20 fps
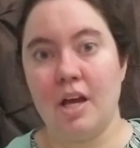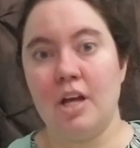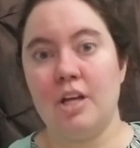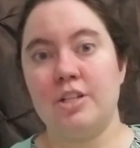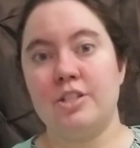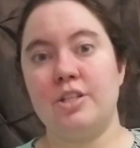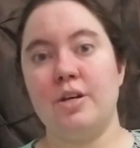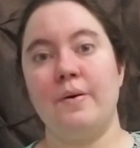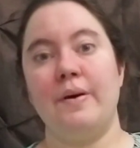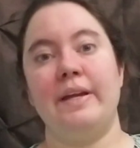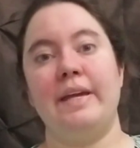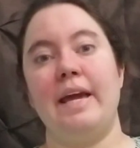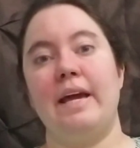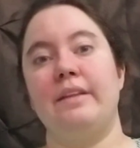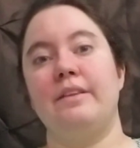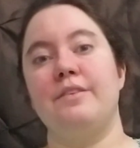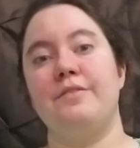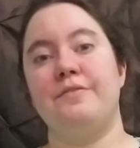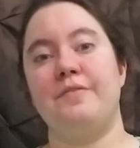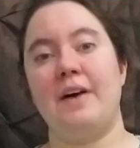So
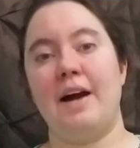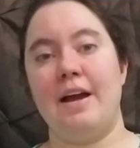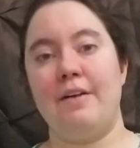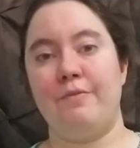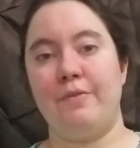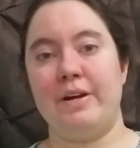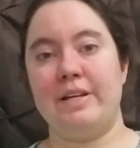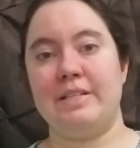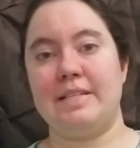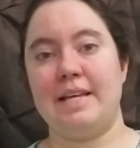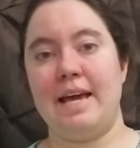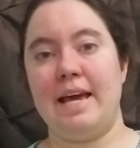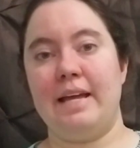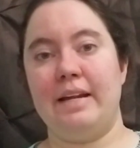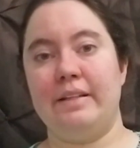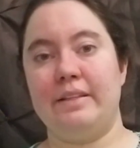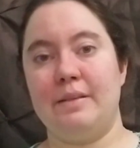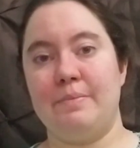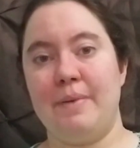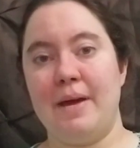again, the 5 ways I edit the